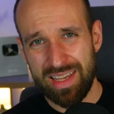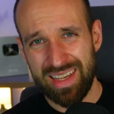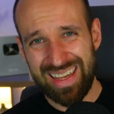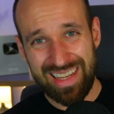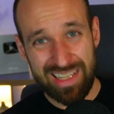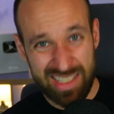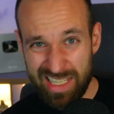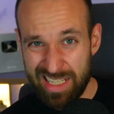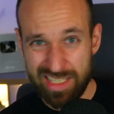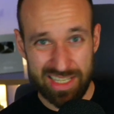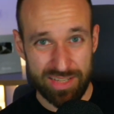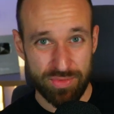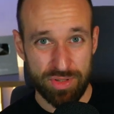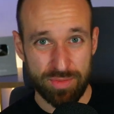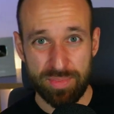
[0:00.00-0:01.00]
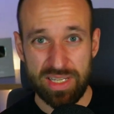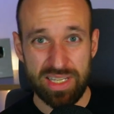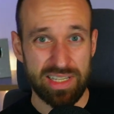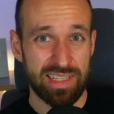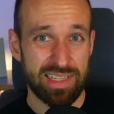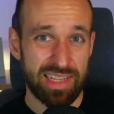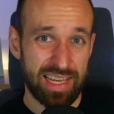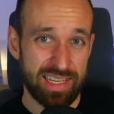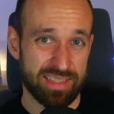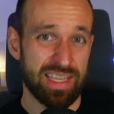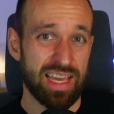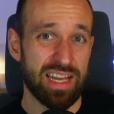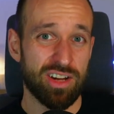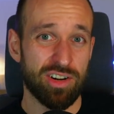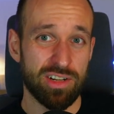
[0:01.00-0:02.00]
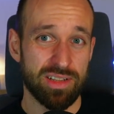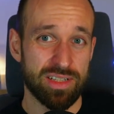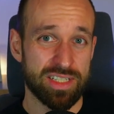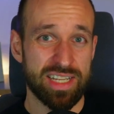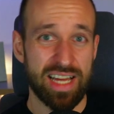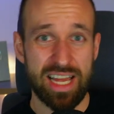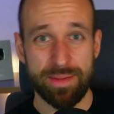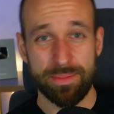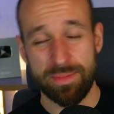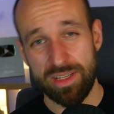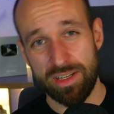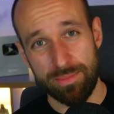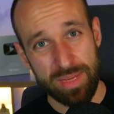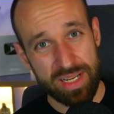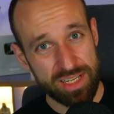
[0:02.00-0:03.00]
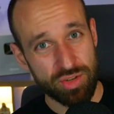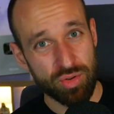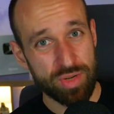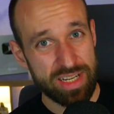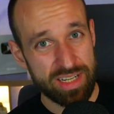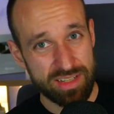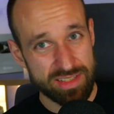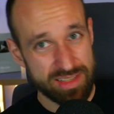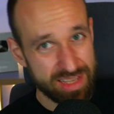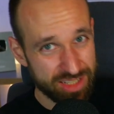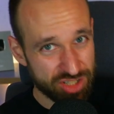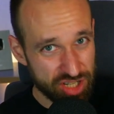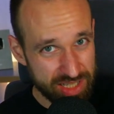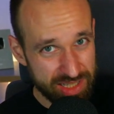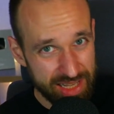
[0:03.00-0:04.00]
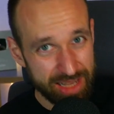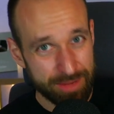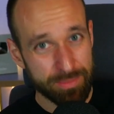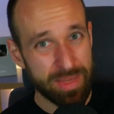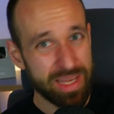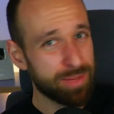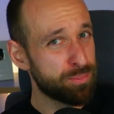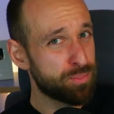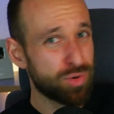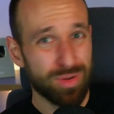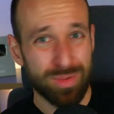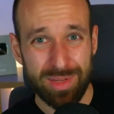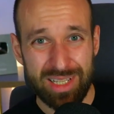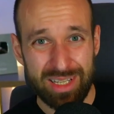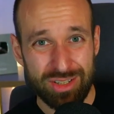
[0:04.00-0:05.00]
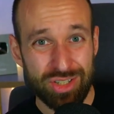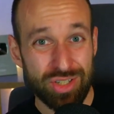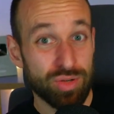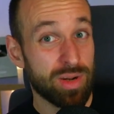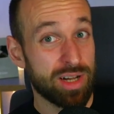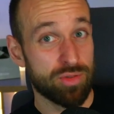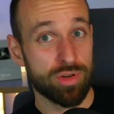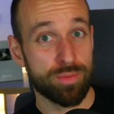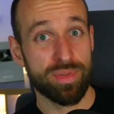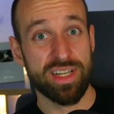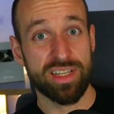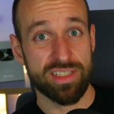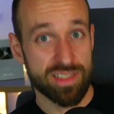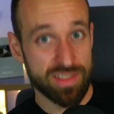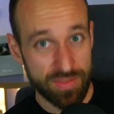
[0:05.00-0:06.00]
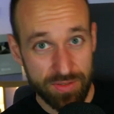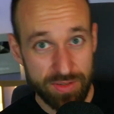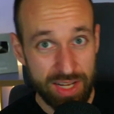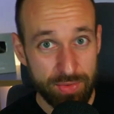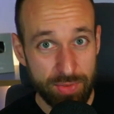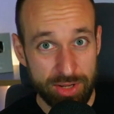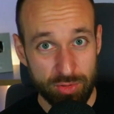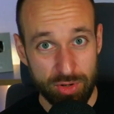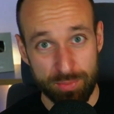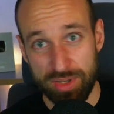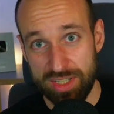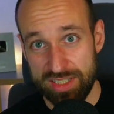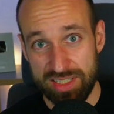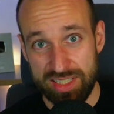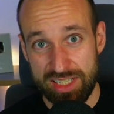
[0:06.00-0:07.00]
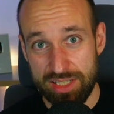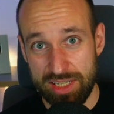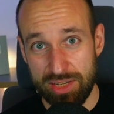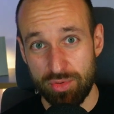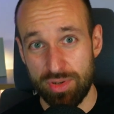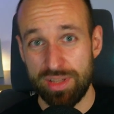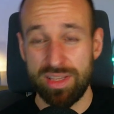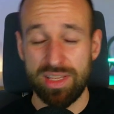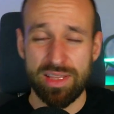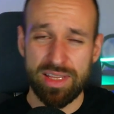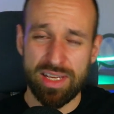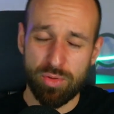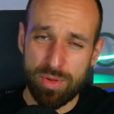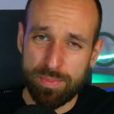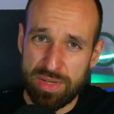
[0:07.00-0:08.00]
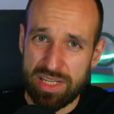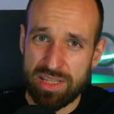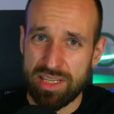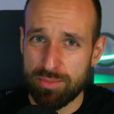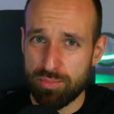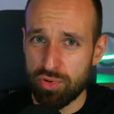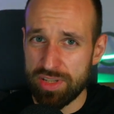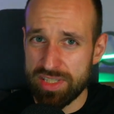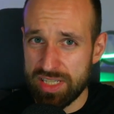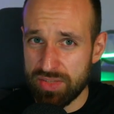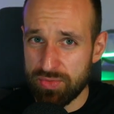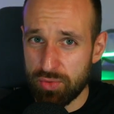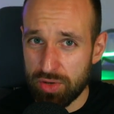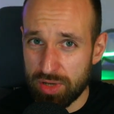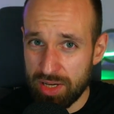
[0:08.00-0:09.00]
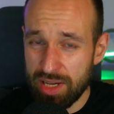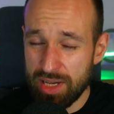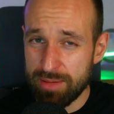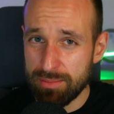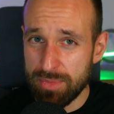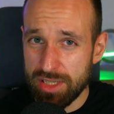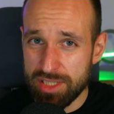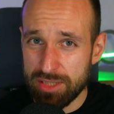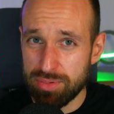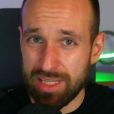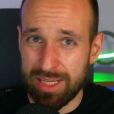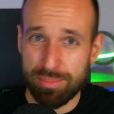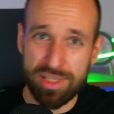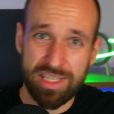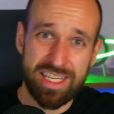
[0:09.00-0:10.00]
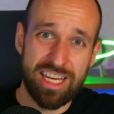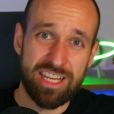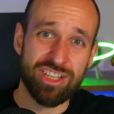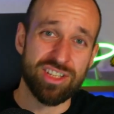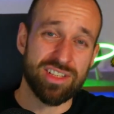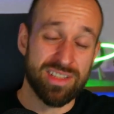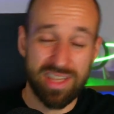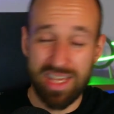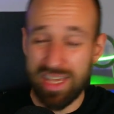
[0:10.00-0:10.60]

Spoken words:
it doesn't have to be like that all the time. There are many creators that just like make probably $200, $500, 600, and then they repeat that process for multiple applications.